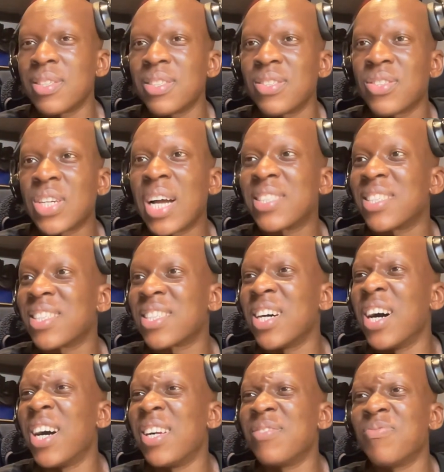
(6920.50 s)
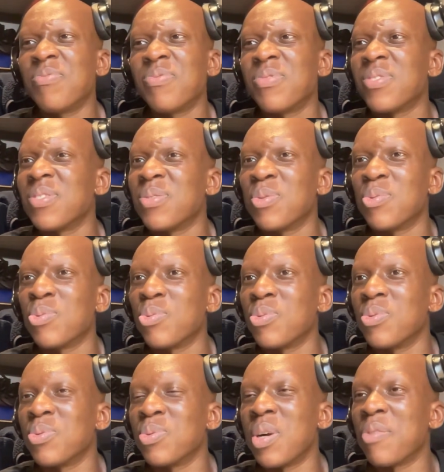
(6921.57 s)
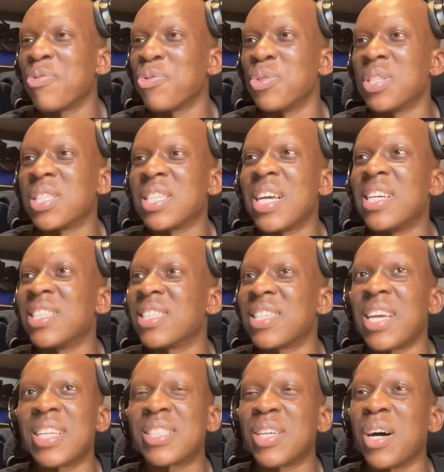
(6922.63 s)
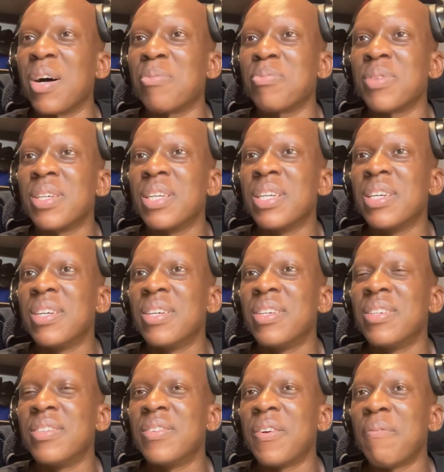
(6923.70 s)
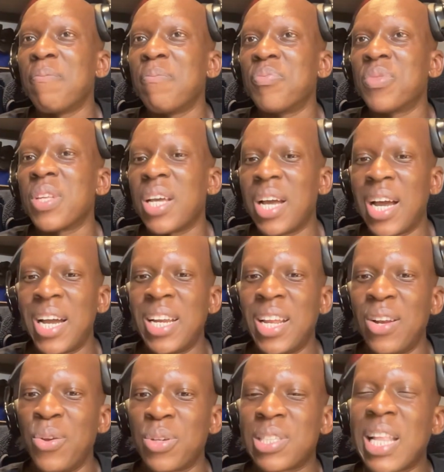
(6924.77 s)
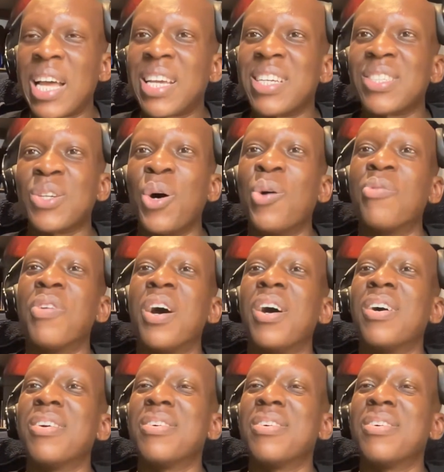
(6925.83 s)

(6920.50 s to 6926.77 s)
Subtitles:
Tried to turn. Referee says, get up. And it looks like it's over.